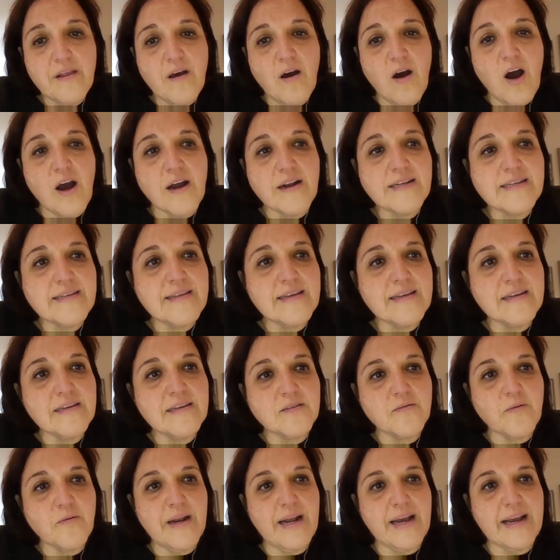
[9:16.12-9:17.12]
hardest
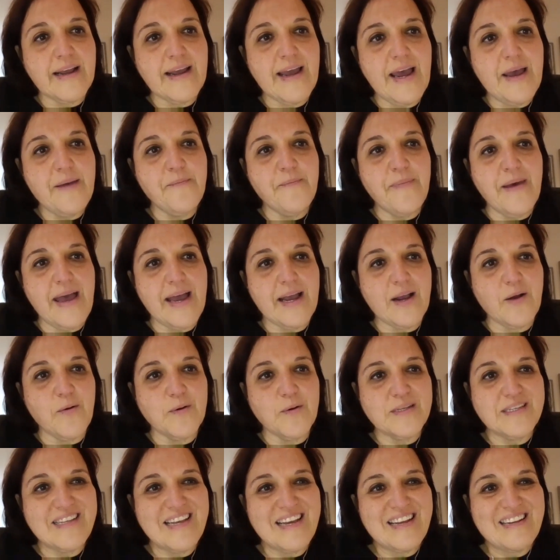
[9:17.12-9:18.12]
things when I came back
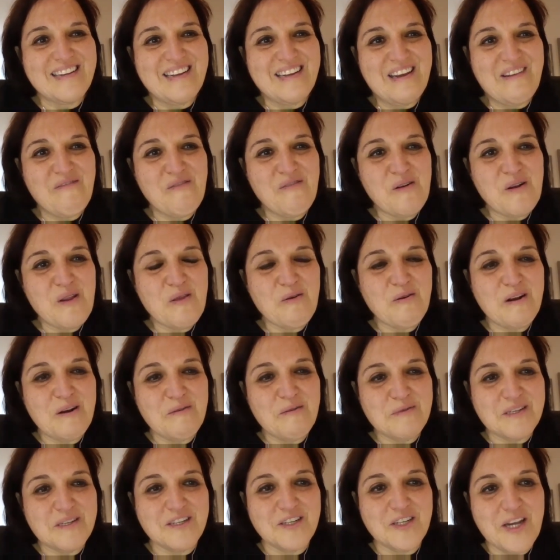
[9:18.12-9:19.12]
was that everyone thought I
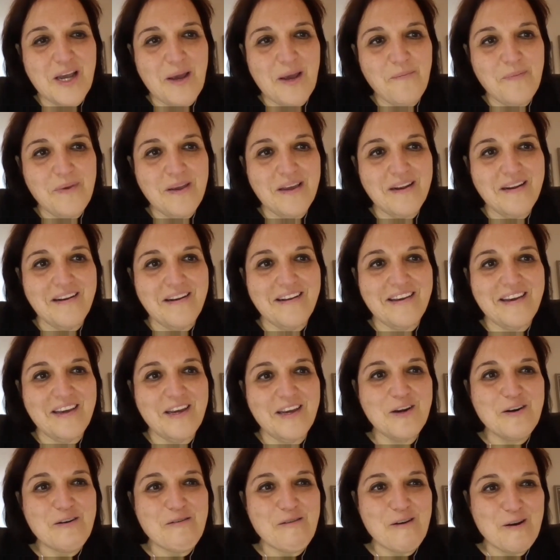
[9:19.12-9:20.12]
was a champion and a
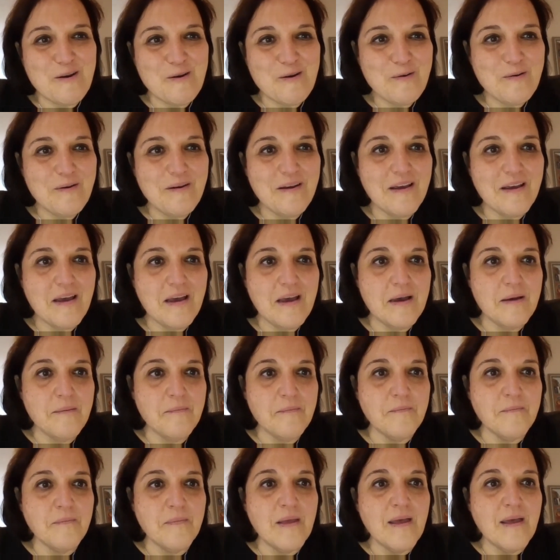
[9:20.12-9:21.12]
hero.
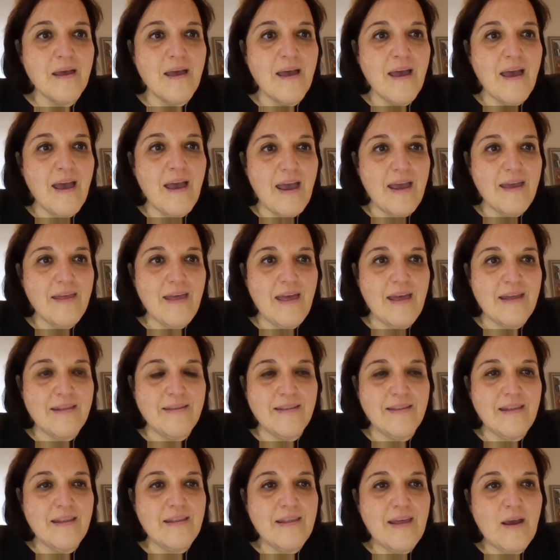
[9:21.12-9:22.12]
Um,
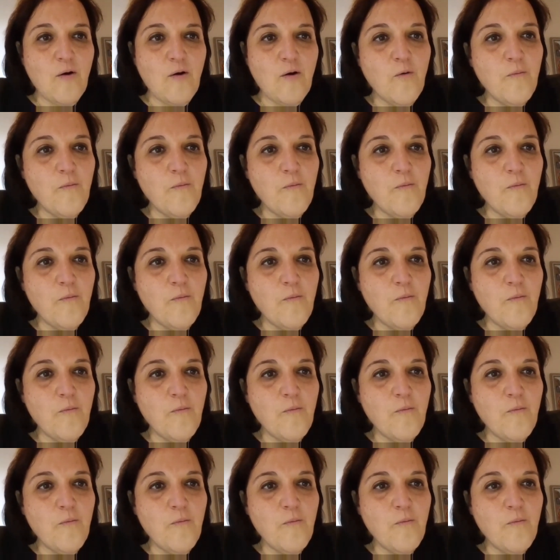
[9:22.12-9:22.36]
and they all